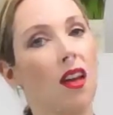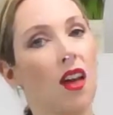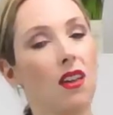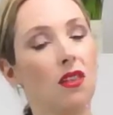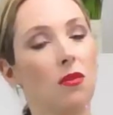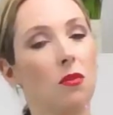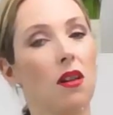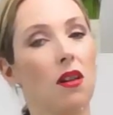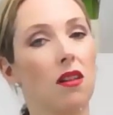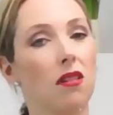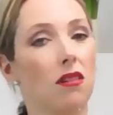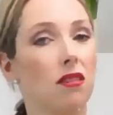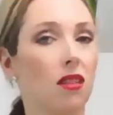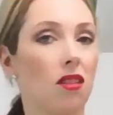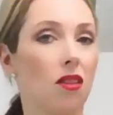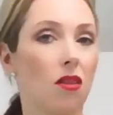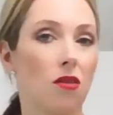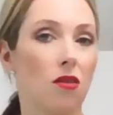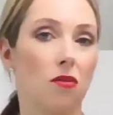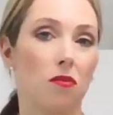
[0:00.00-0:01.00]
as well as,
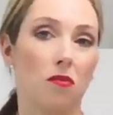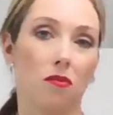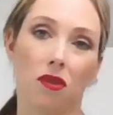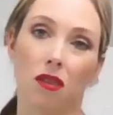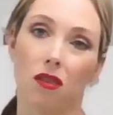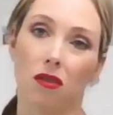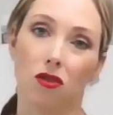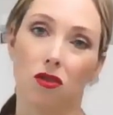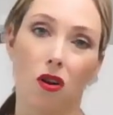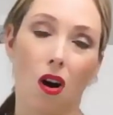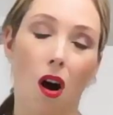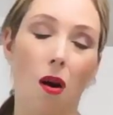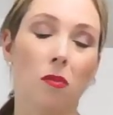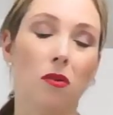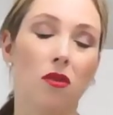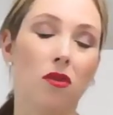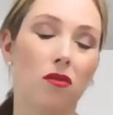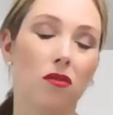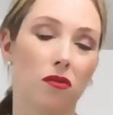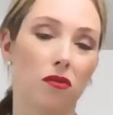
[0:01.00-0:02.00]
the
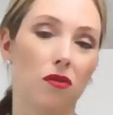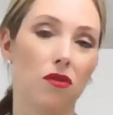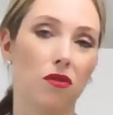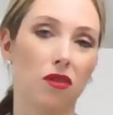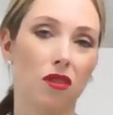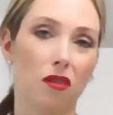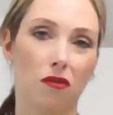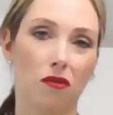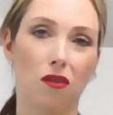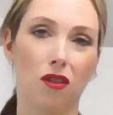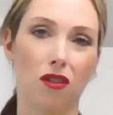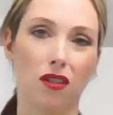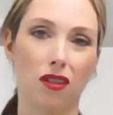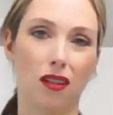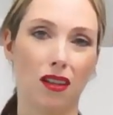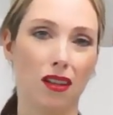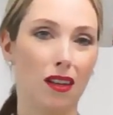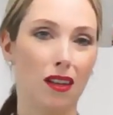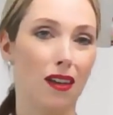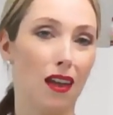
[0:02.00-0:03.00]
tropical fruits,
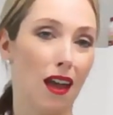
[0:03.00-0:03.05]
unfortunately.